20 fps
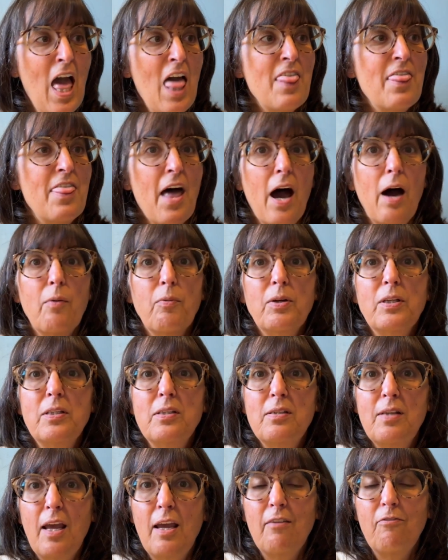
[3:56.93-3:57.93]
that would
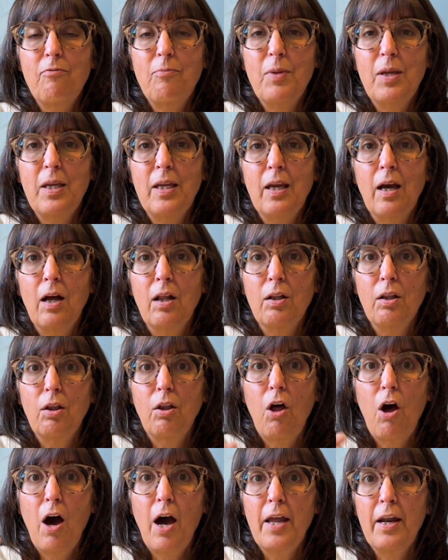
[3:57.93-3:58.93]
save me a
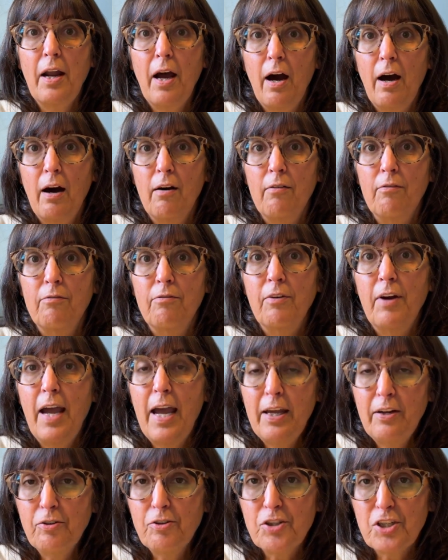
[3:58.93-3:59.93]
lot of
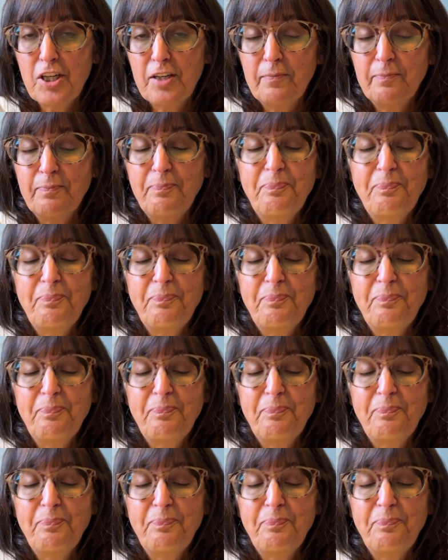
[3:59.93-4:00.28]
energy.